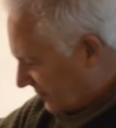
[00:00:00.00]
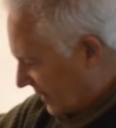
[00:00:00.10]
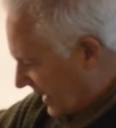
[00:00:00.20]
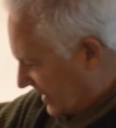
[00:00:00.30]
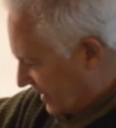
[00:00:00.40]

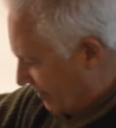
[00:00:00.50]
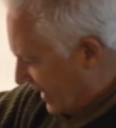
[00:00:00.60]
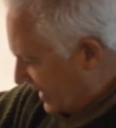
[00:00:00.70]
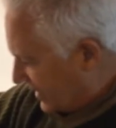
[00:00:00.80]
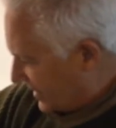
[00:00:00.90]
as a
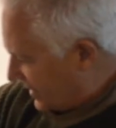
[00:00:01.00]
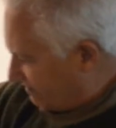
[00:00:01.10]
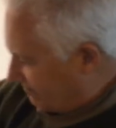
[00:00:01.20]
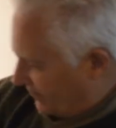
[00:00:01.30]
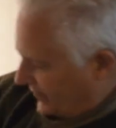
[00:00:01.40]
base
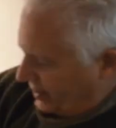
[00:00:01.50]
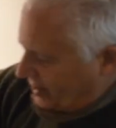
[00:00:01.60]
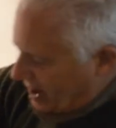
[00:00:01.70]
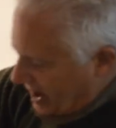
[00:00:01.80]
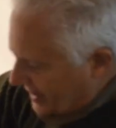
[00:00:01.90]

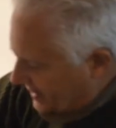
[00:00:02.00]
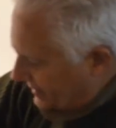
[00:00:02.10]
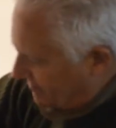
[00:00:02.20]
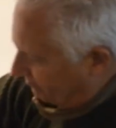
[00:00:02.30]
sauce.